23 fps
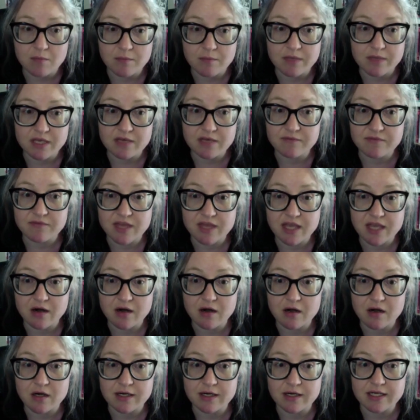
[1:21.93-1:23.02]
If they are
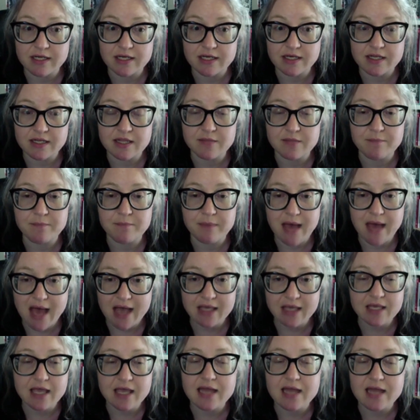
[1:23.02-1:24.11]
in the back
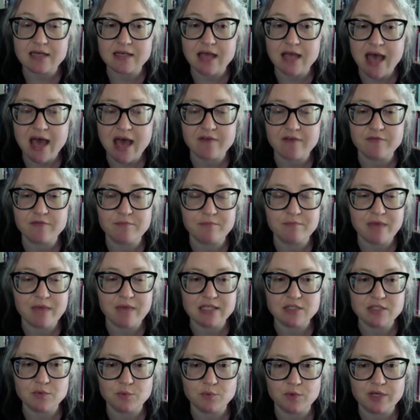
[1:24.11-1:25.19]
and have met
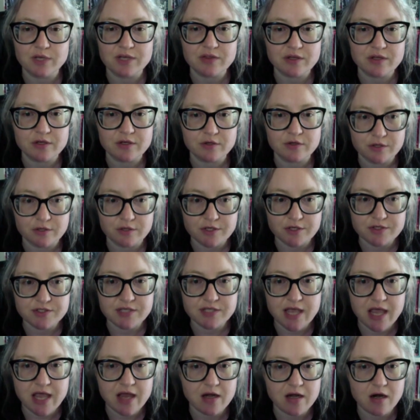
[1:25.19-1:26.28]
with a nurse
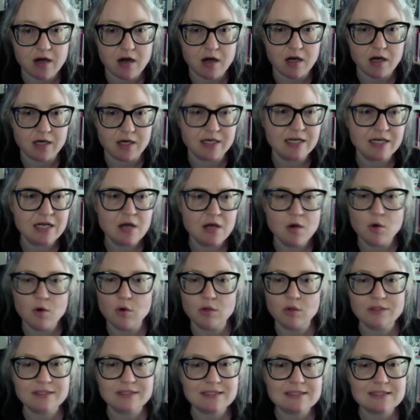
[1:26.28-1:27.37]
and are
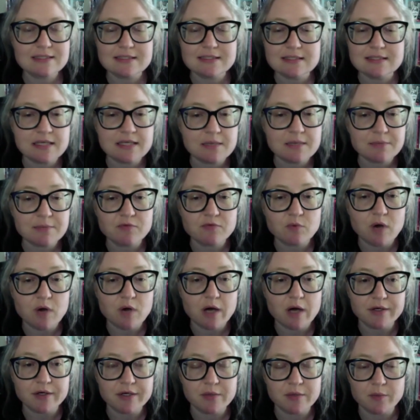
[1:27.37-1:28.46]
holding a Dixie cup of water
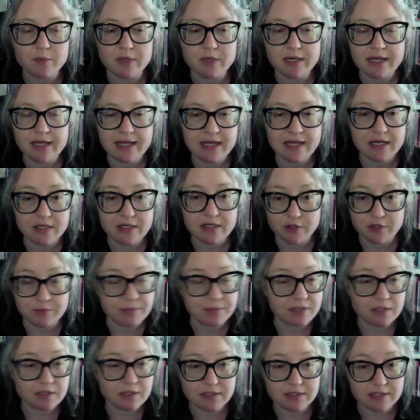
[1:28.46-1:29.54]
in one hand and their pill
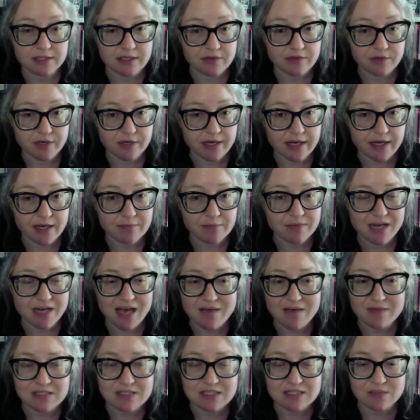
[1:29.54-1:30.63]
in the other hand but
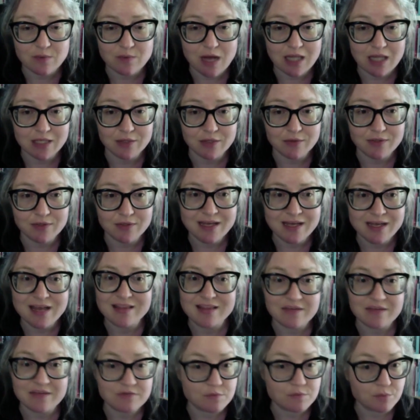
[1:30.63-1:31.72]
haven't swallowed, they have
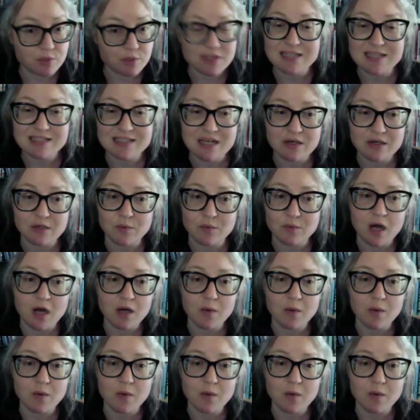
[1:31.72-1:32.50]
to put that down and walk